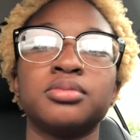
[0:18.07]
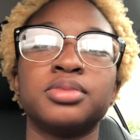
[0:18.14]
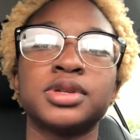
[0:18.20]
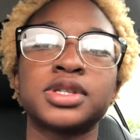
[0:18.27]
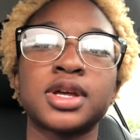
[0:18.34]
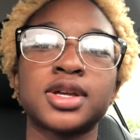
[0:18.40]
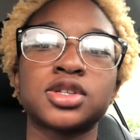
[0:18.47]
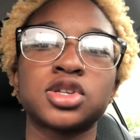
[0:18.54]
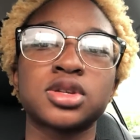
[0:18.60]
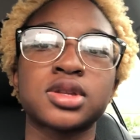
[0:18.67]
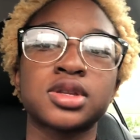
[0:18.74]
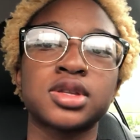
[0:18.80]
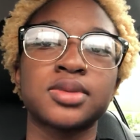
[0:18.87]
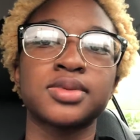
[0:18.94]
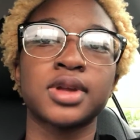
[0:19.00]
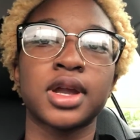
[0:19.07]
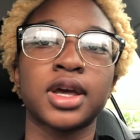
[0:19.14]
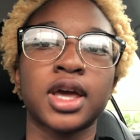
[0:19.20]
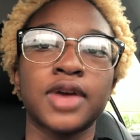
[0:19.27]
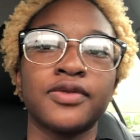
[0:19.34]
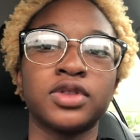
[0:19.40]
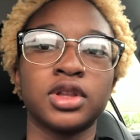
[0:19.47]
Besides just the tips that I
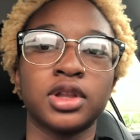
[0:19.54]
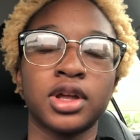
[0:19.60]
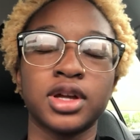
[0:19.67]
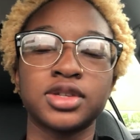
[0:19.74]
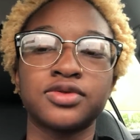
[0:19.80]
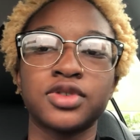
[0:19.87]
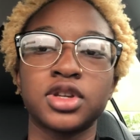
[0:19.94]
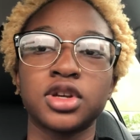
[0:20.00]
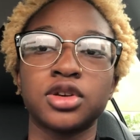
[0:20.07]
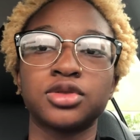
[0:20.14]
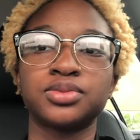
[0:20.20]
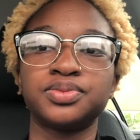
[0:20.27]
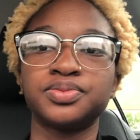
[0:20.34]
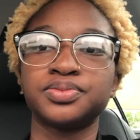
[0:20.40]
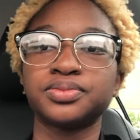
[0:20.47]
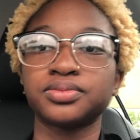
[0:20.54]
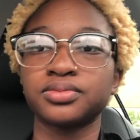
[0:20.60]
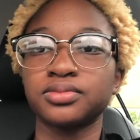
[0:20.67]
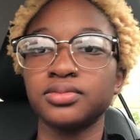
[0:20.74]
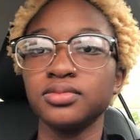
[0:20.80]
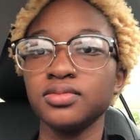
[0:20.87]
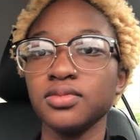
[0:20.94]
gave in the last video,
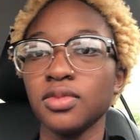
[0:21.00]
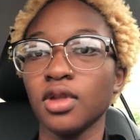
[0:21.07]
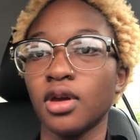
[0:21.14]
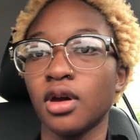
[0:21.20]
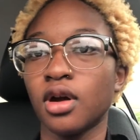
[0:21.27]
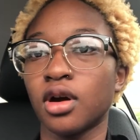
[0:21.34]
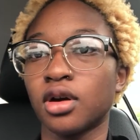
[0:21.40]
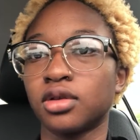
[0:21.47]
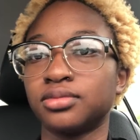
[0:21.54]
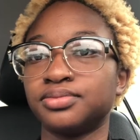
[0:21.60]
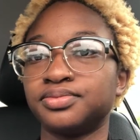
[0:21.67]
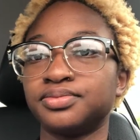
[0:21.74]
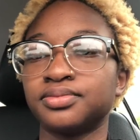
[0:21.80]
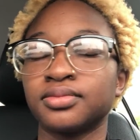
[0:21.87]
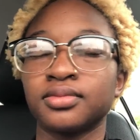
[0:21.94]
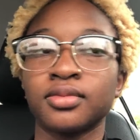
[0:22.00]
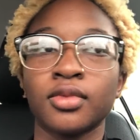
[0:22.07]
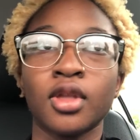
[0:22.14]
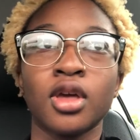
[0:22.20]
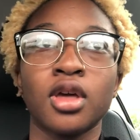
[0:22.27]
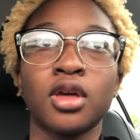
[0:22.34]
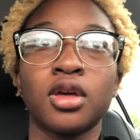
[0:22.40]
um,
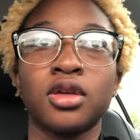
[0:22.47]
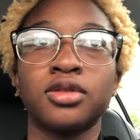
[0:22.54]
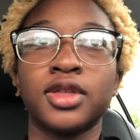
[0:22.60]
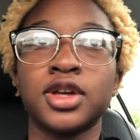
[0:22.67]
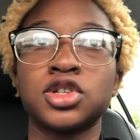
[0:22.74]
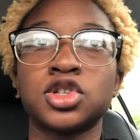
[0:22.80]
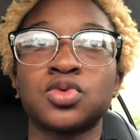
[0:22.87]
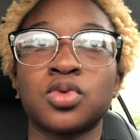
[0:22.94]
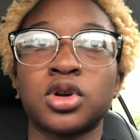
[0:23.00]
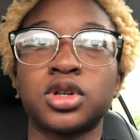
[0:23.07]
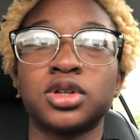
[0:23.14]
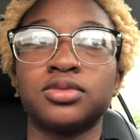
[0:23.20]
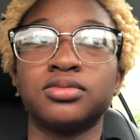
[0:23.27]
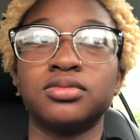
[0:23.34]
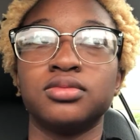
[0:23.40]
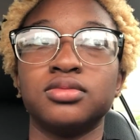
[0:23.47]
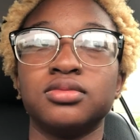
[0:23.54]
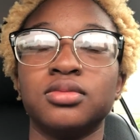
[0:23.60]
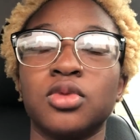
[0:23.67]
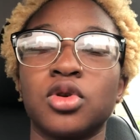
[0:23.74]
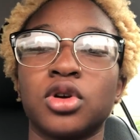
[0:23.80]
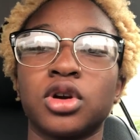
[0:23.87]
they just wanted
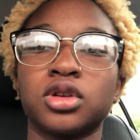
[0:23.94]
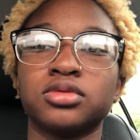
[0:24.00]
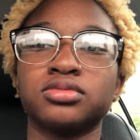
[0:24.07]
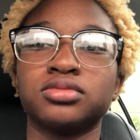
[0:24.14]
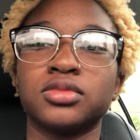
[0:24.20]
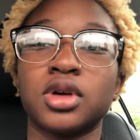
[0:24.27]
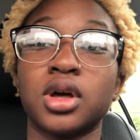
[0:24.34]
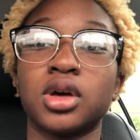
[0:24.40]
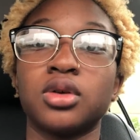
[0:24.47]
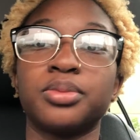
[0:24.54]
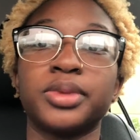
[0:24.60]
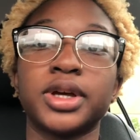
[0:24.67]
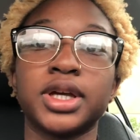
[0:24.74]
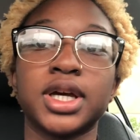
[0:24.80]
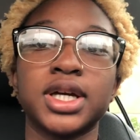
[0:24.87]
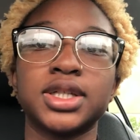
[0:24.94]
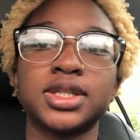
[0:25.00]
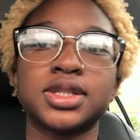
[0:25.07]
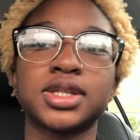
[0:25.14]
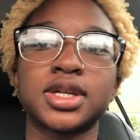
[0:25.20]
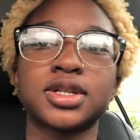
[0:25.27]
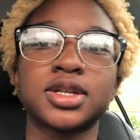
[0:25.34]
more help and
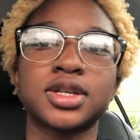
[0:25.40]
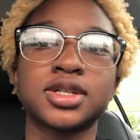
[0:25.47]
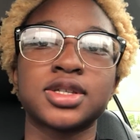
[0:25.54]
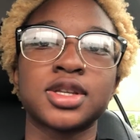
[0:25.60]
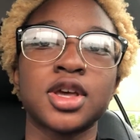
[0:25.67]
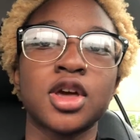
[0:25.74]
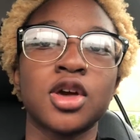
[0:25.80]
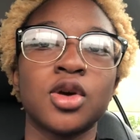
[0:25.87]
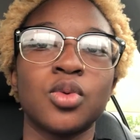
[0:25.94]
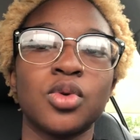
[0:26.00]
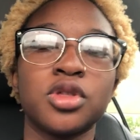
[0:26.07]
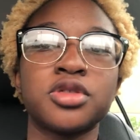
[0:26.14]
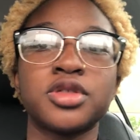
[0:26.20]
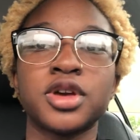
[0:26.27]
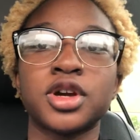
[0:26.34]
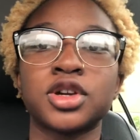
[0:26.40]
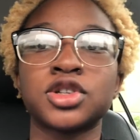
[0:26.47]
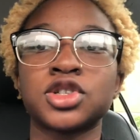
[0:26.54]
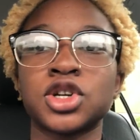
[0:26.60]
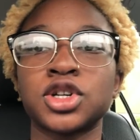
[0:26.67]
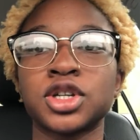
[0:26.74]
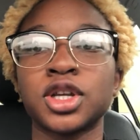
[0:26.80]
guidance, I guess, with their
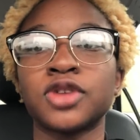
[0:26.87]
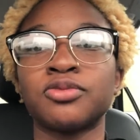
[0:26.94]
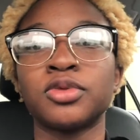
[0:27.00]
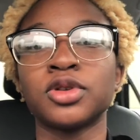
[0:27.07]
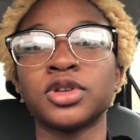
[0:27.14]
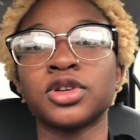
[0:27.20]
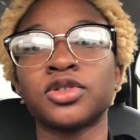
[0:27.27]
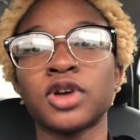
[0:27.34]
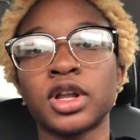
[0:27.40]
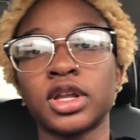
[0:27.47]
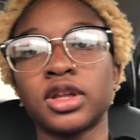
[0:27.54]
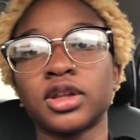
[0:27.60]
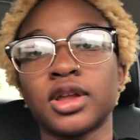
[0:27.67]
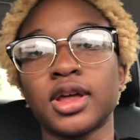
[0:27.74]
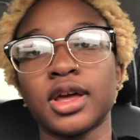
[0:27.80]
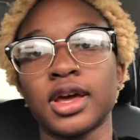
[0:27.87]
journey of building credit.